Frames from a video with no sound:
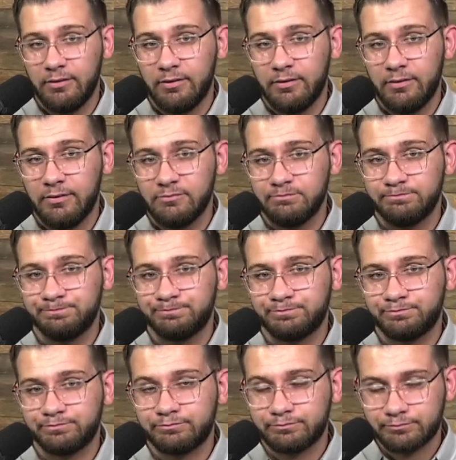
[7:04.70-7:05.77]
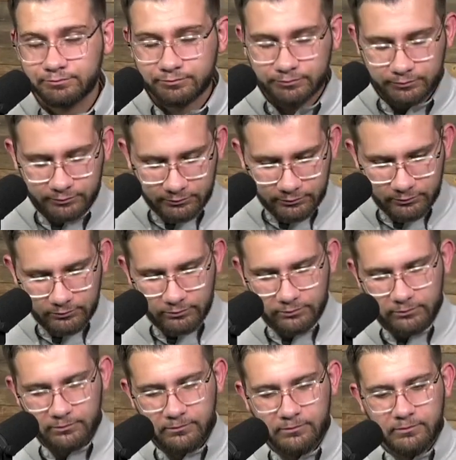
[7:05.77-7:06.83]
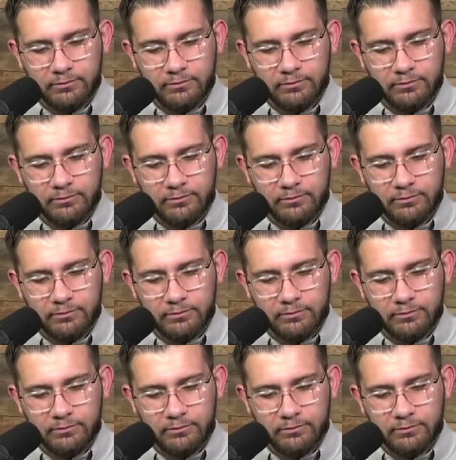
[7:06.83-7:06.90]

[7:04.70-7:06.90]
[no speech]